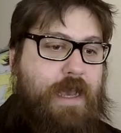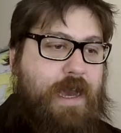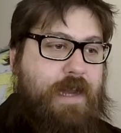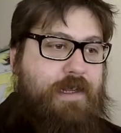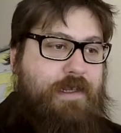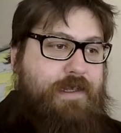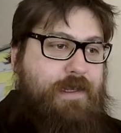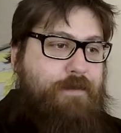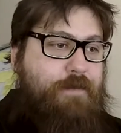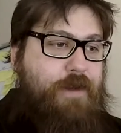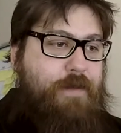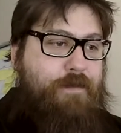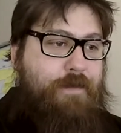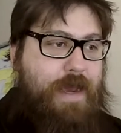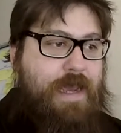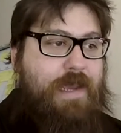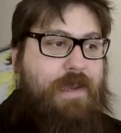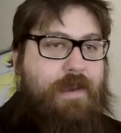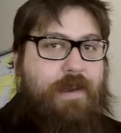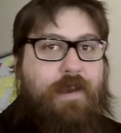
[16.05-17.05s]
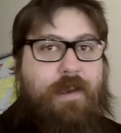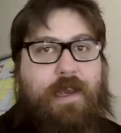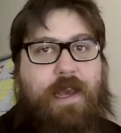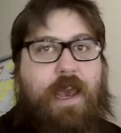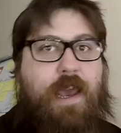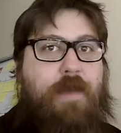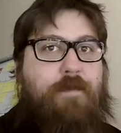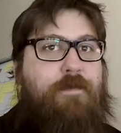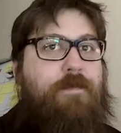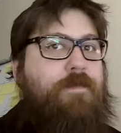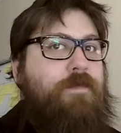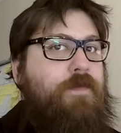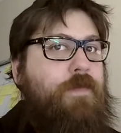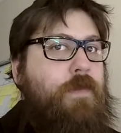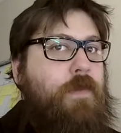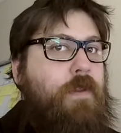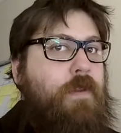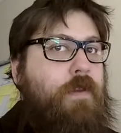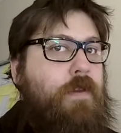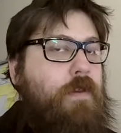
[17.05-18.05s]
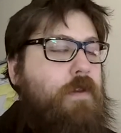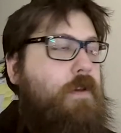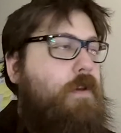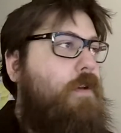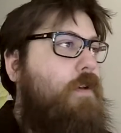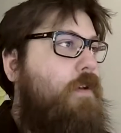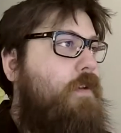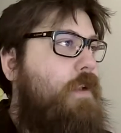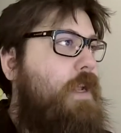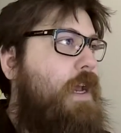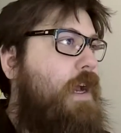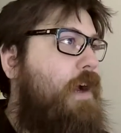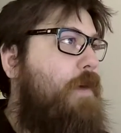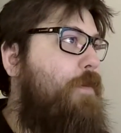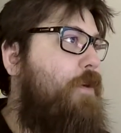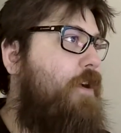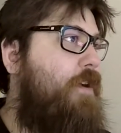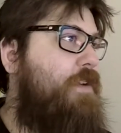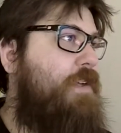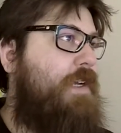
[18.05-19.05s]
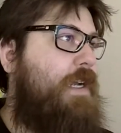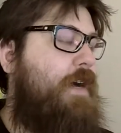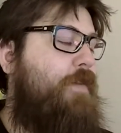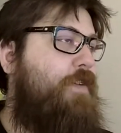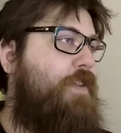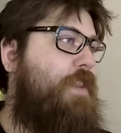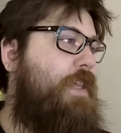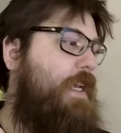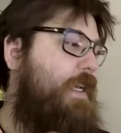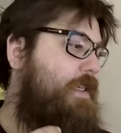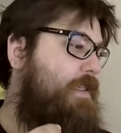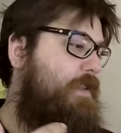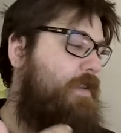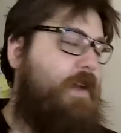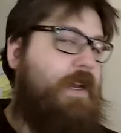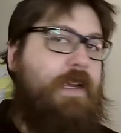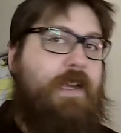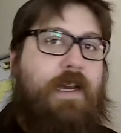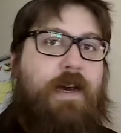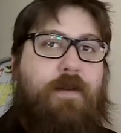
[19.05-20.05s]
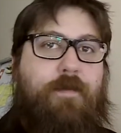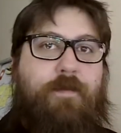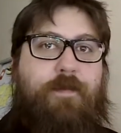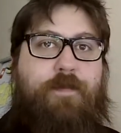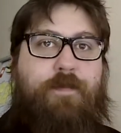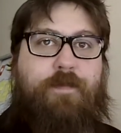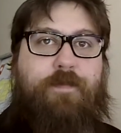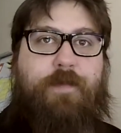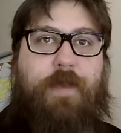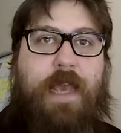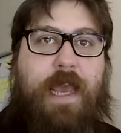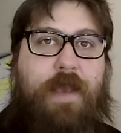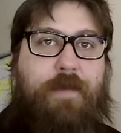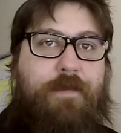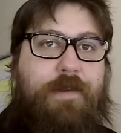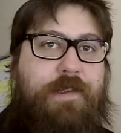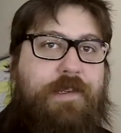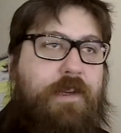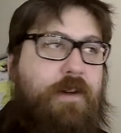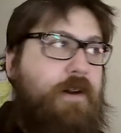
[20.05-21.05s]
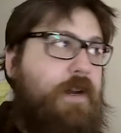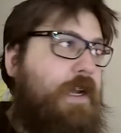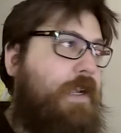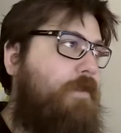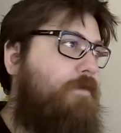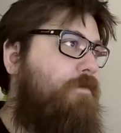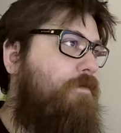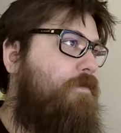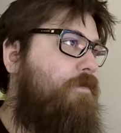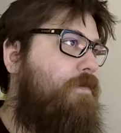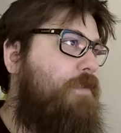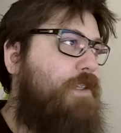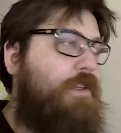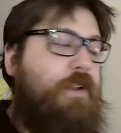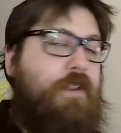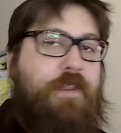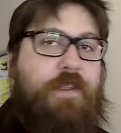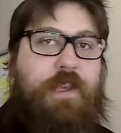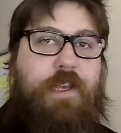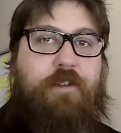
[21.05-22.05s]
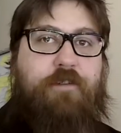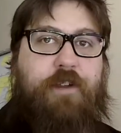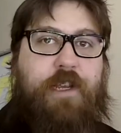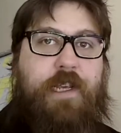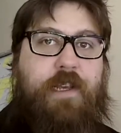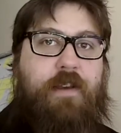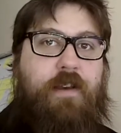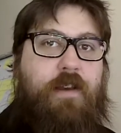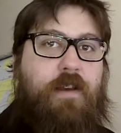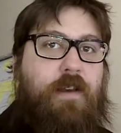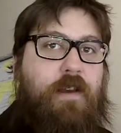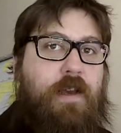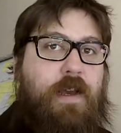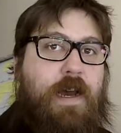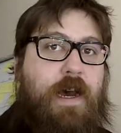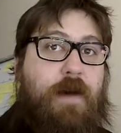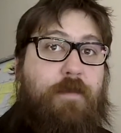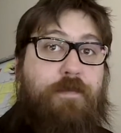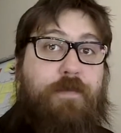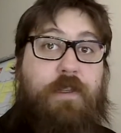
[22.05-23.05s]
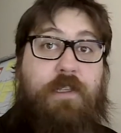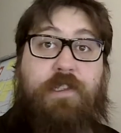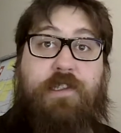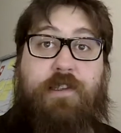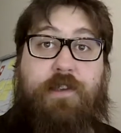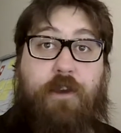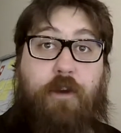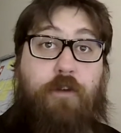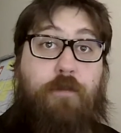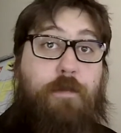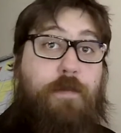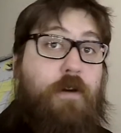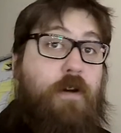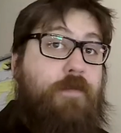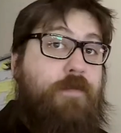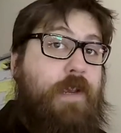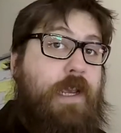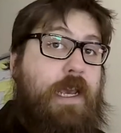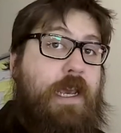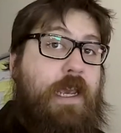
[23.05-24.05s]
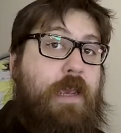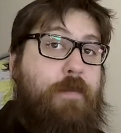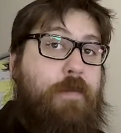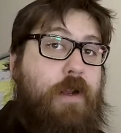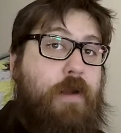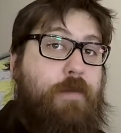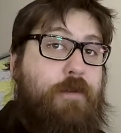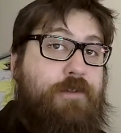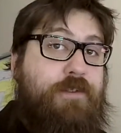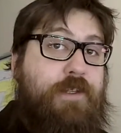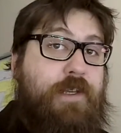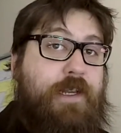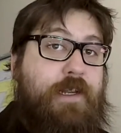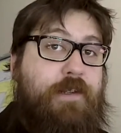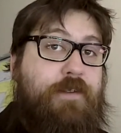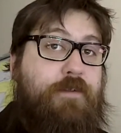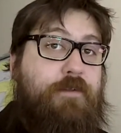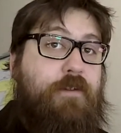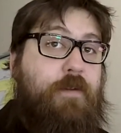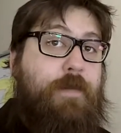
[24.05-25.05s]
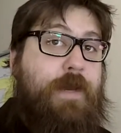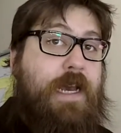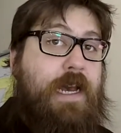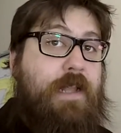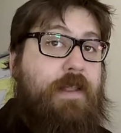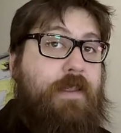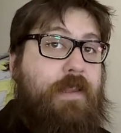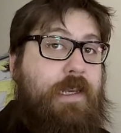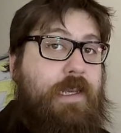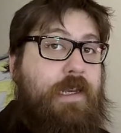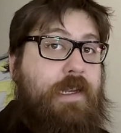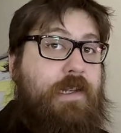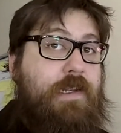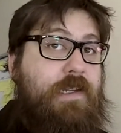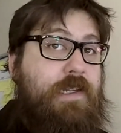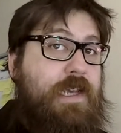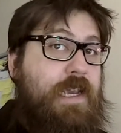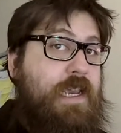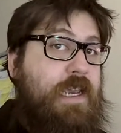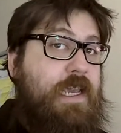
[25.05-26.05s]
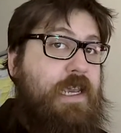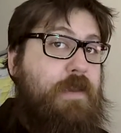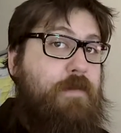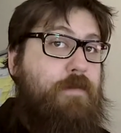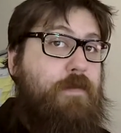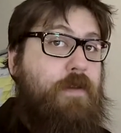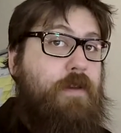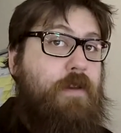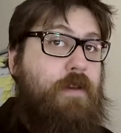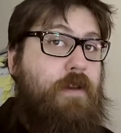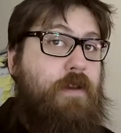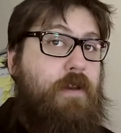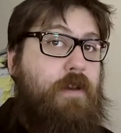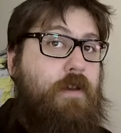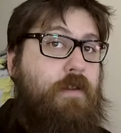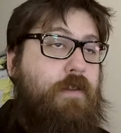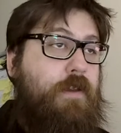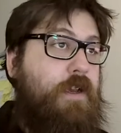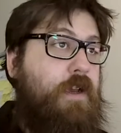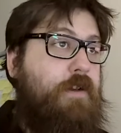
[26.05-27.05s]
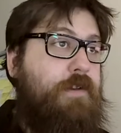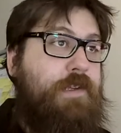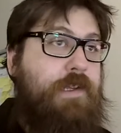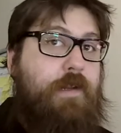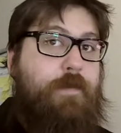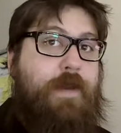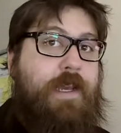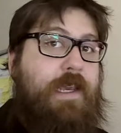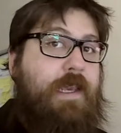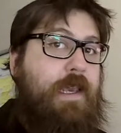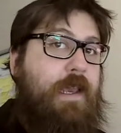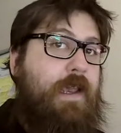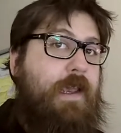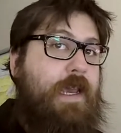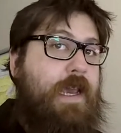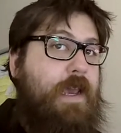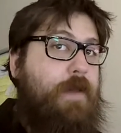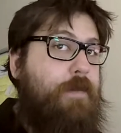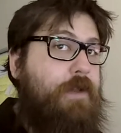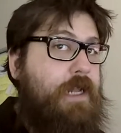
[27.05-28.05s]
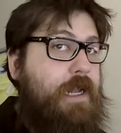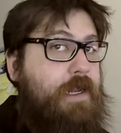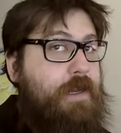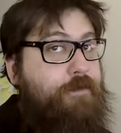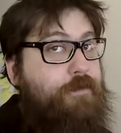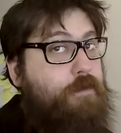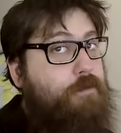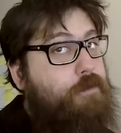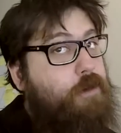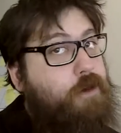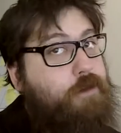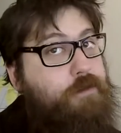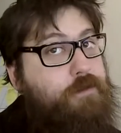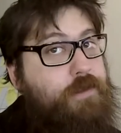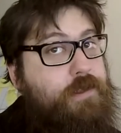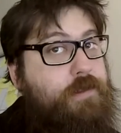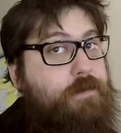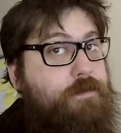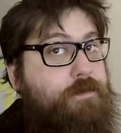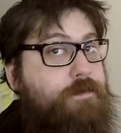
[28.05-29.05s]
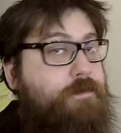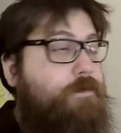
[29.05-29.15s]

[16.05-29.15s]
does someone make a game. Now I'm going to cover things like game design sort of theory, the scope of a game, and I'm also going to talk about the team that goes into making a game and their different roles.